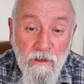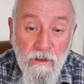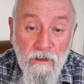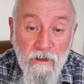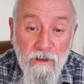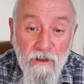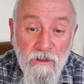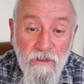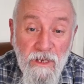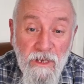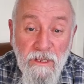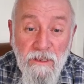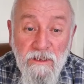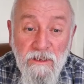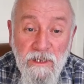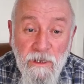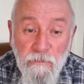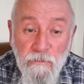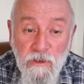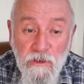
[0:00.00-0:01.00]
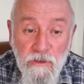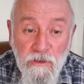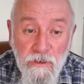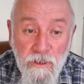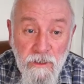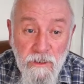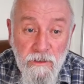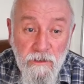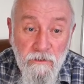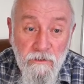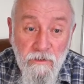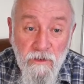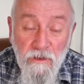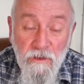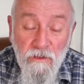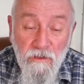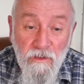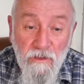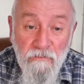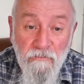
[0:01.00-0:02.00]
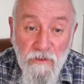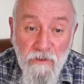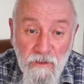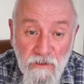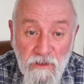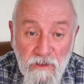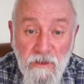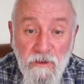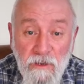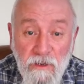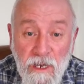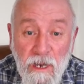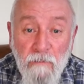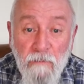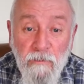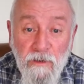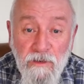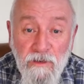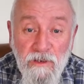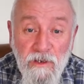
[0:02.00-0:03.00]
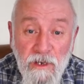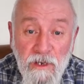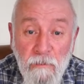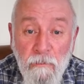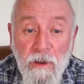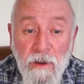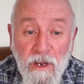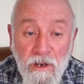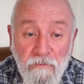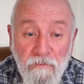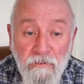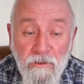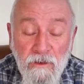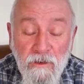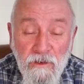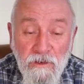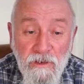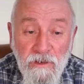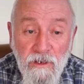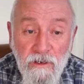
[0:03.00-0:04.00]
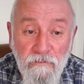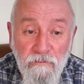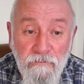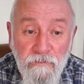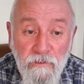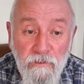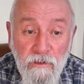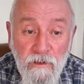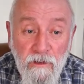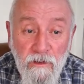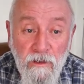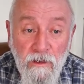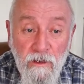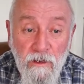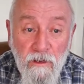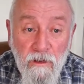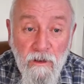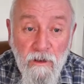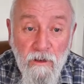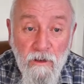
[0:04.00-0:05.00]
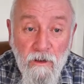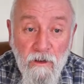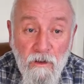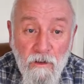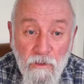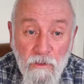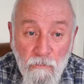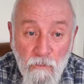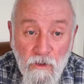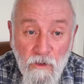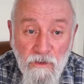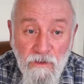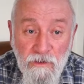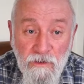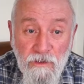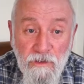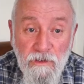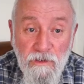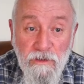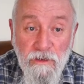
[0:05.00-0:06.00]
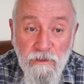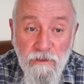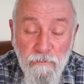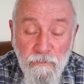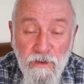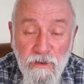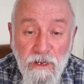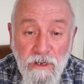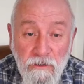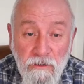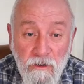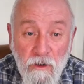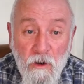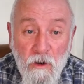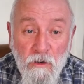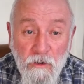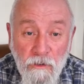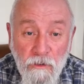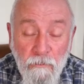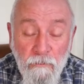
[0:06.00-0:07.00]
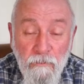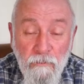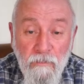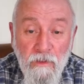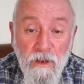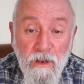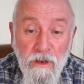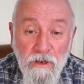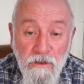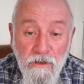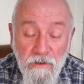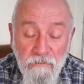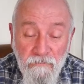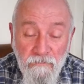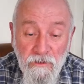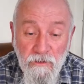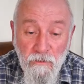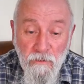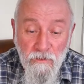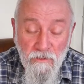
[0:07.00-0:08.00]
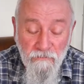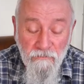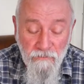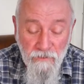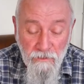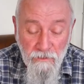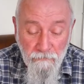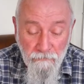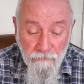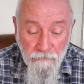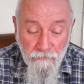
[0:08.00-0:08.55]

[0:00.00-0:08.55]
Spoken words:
I think they demonstrate that the first 2 cameras that you buy for yourself are the ones that bring you on in your photography.